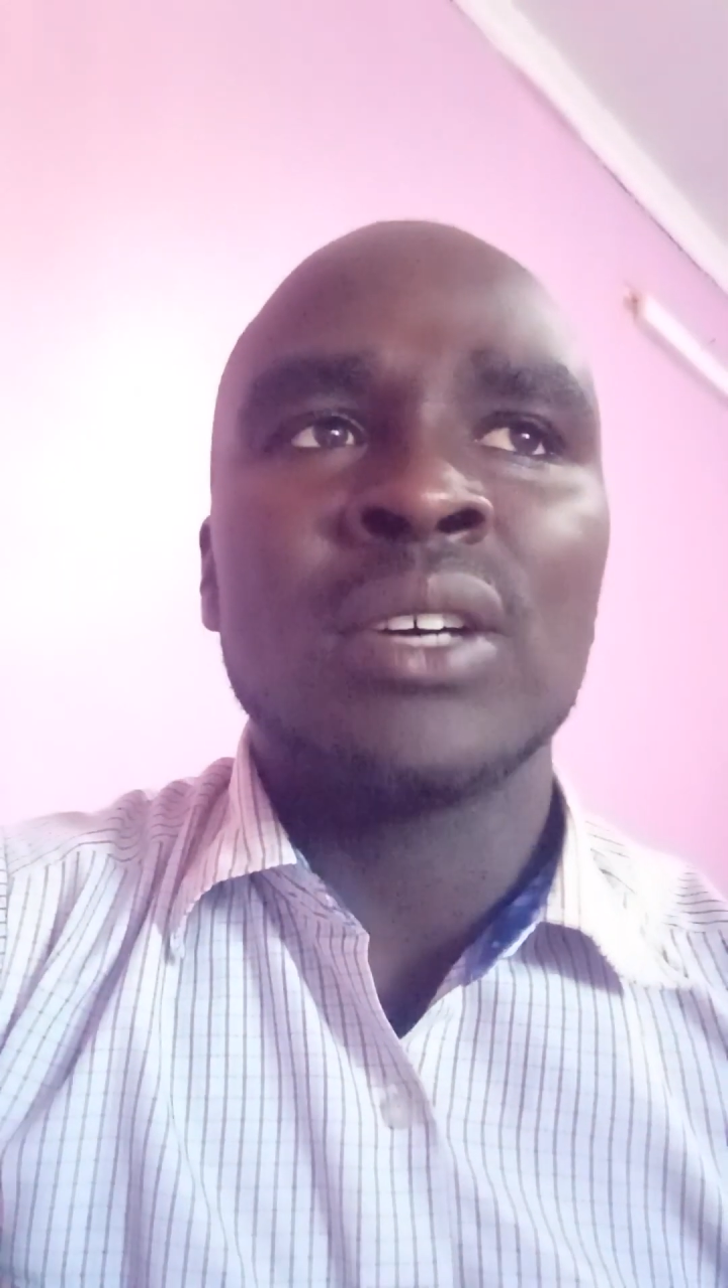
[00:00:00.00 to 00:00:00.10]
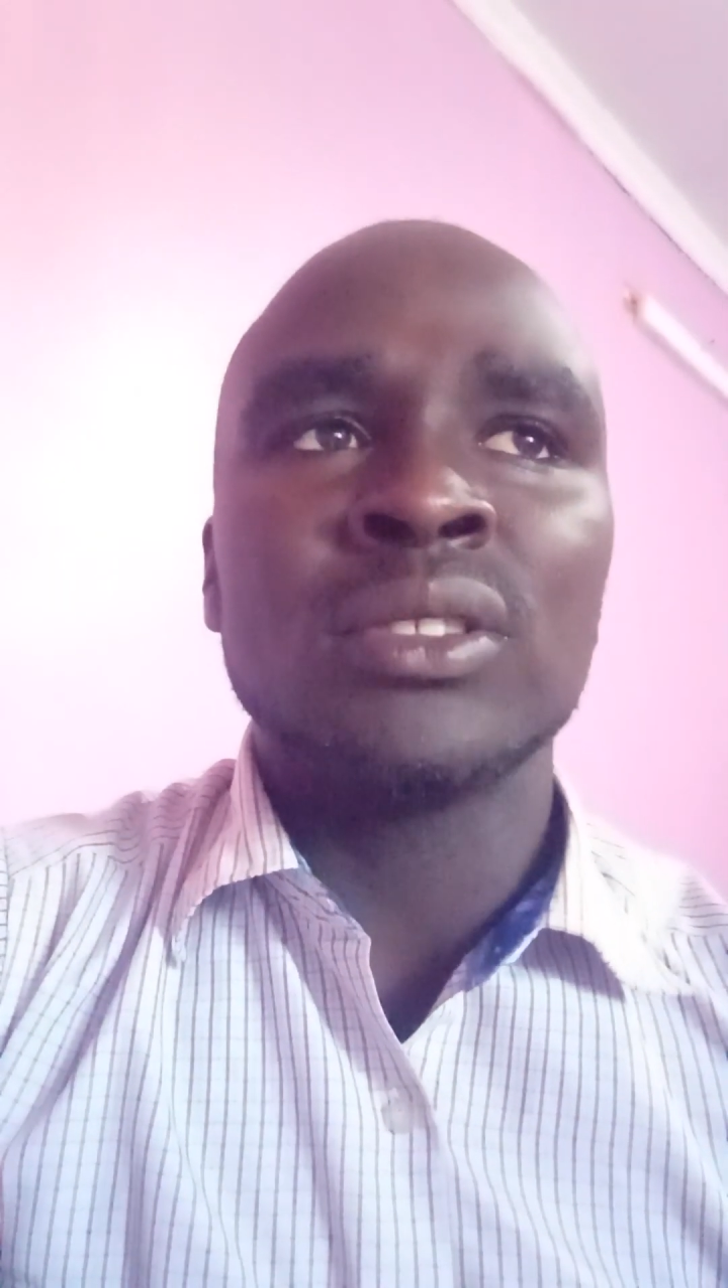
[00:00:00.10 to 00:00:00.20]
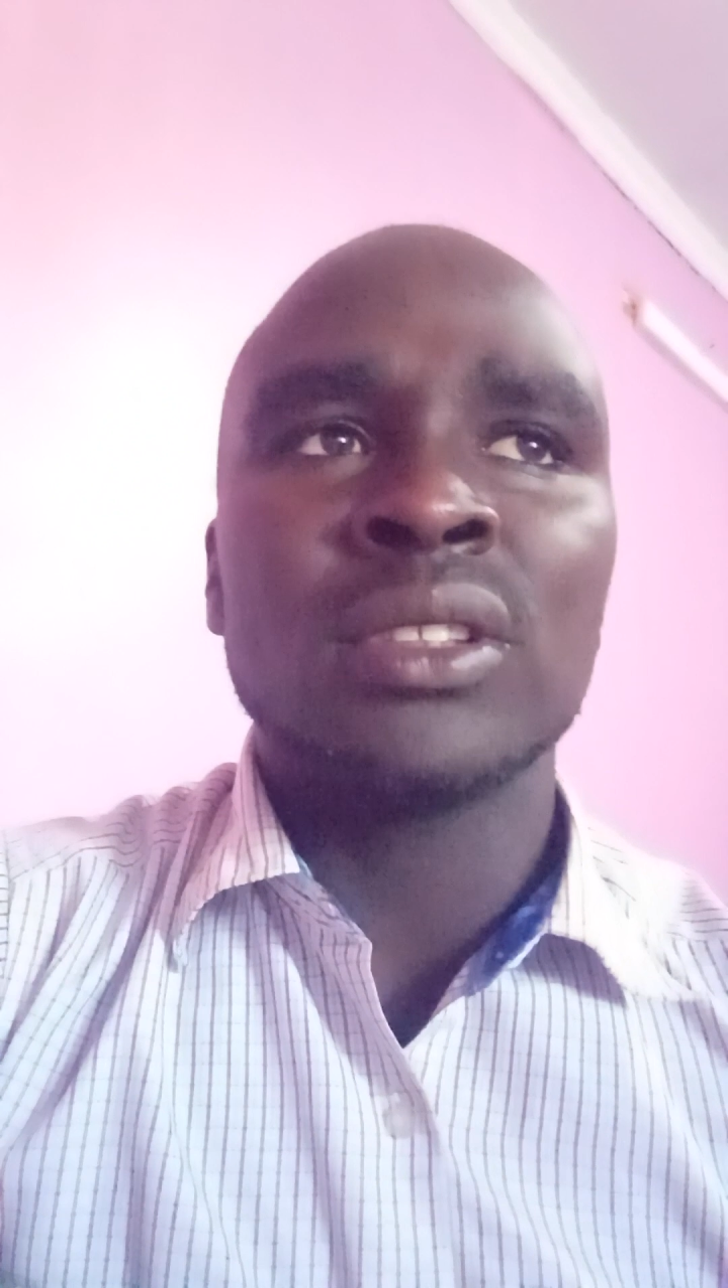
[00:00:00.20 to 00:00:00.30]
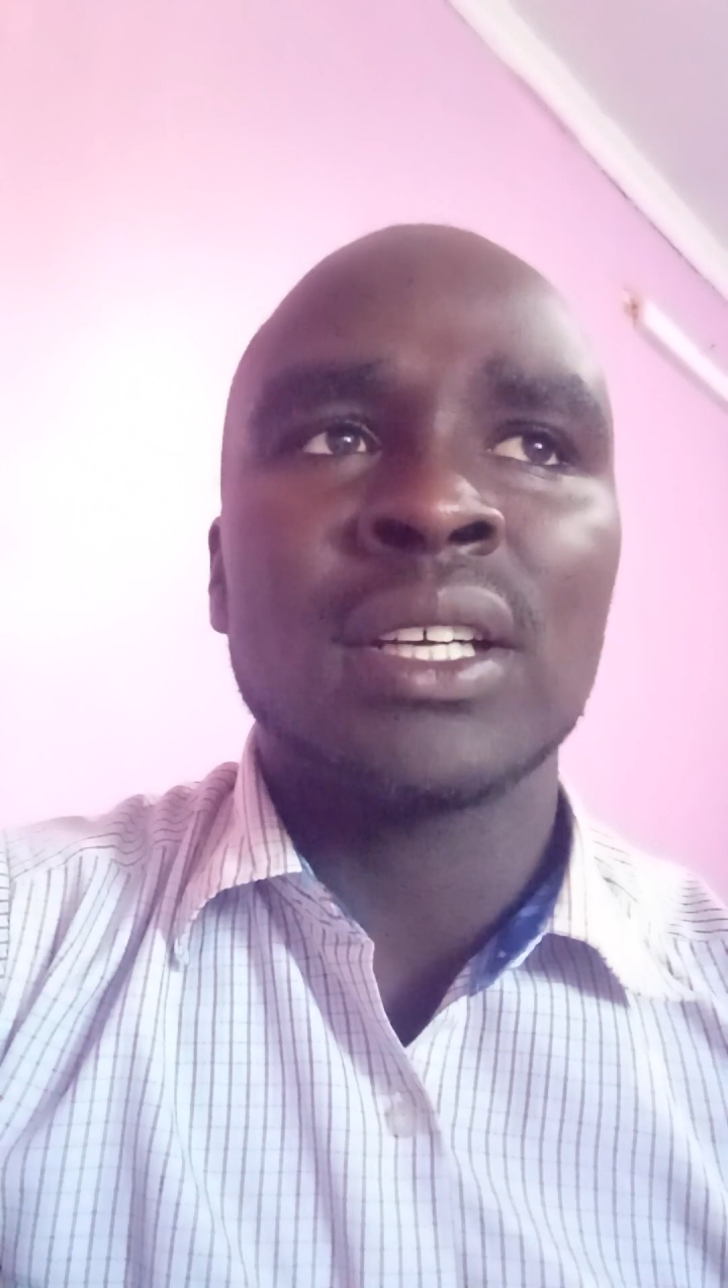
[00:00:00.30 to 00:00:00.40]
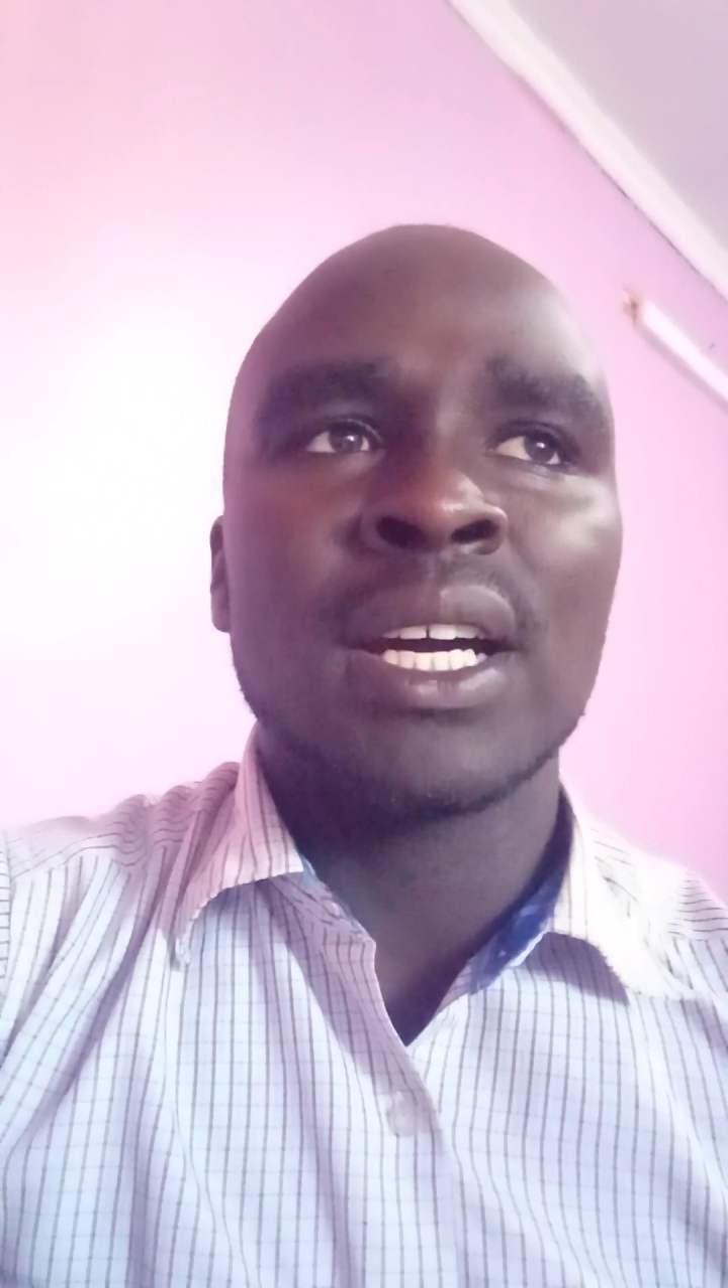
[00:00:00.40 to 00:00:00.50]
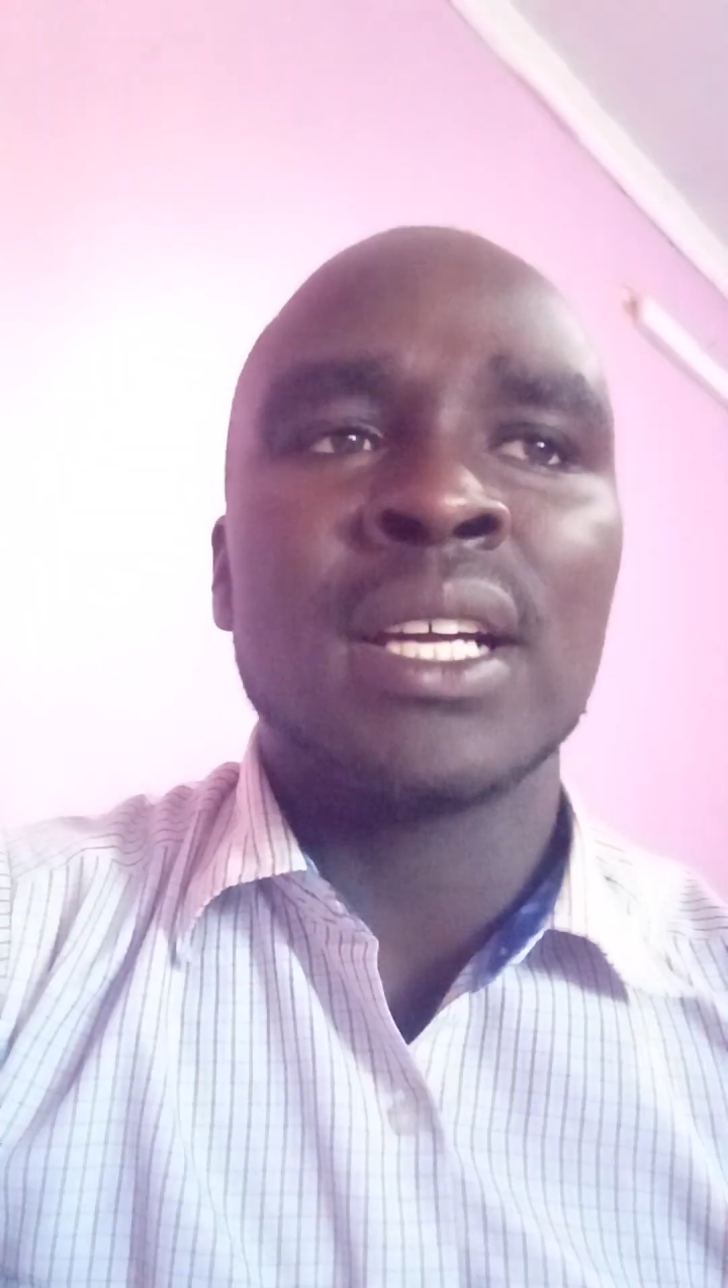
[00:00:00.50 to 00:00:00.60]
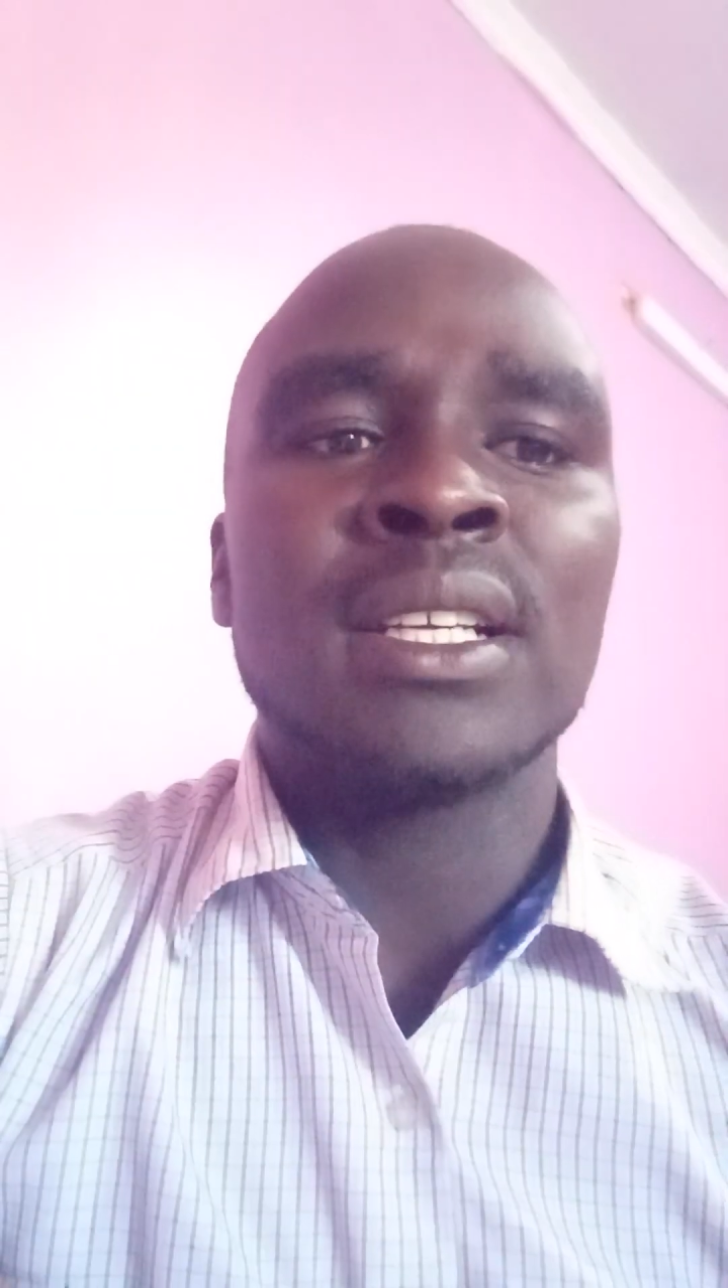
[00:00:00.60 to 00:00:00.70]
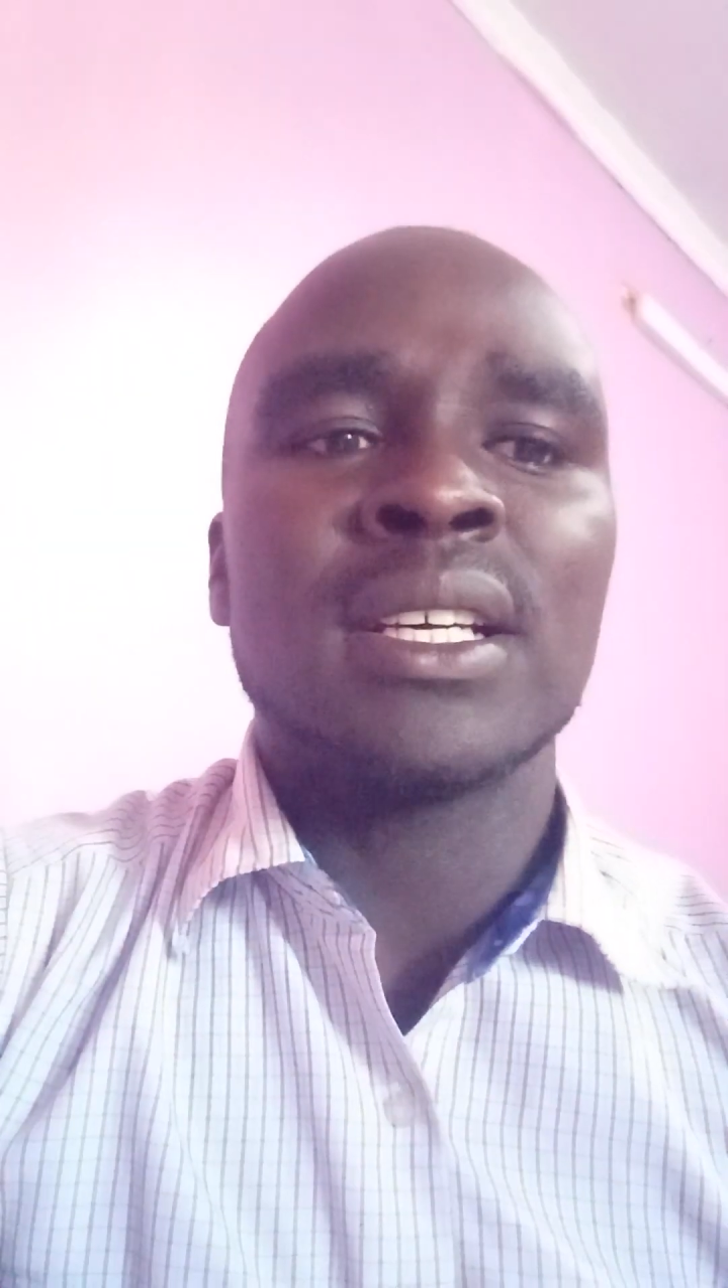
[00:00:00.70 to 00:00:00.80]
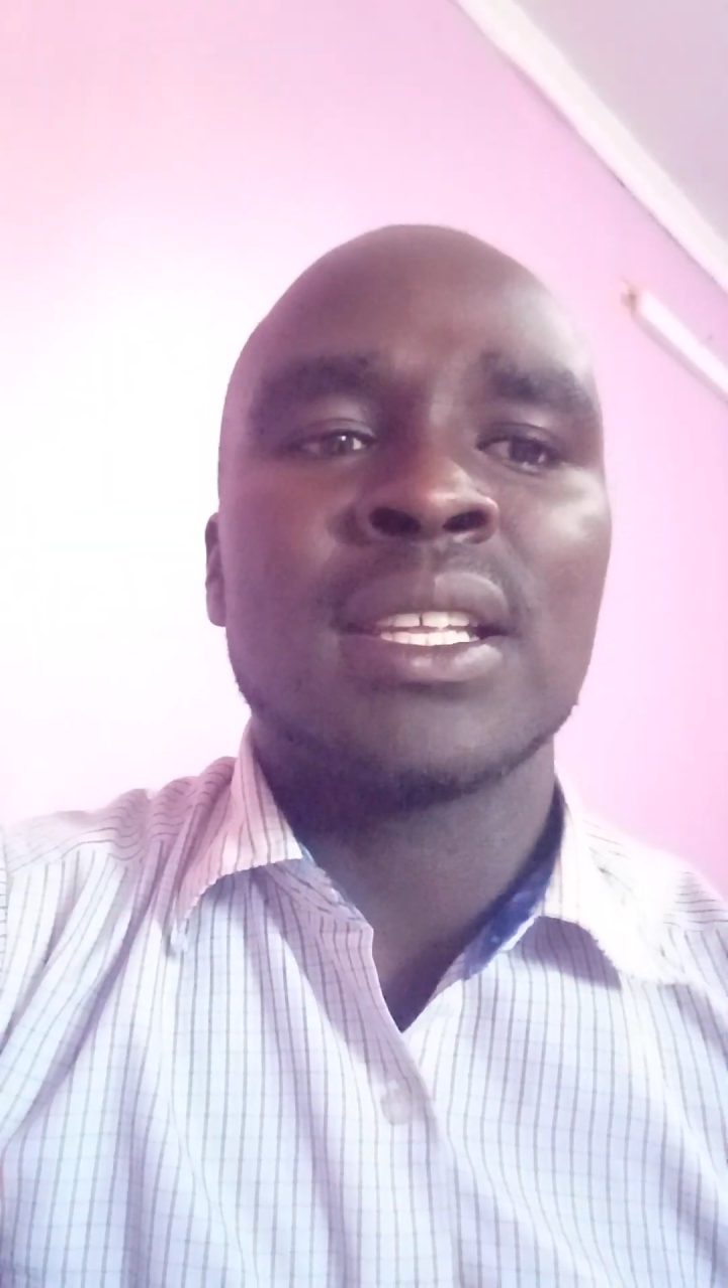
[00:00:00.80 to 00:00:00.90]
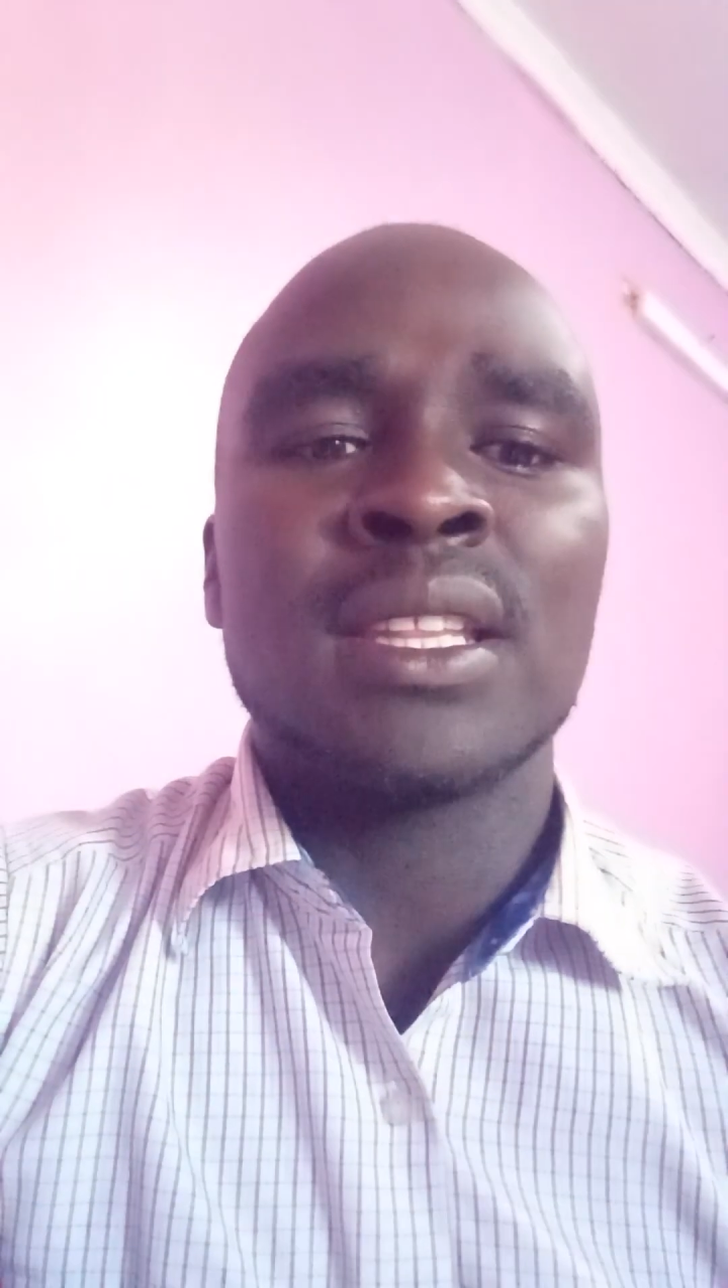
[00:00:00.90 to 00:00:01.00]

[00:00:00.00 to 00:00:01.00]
AutoCAD,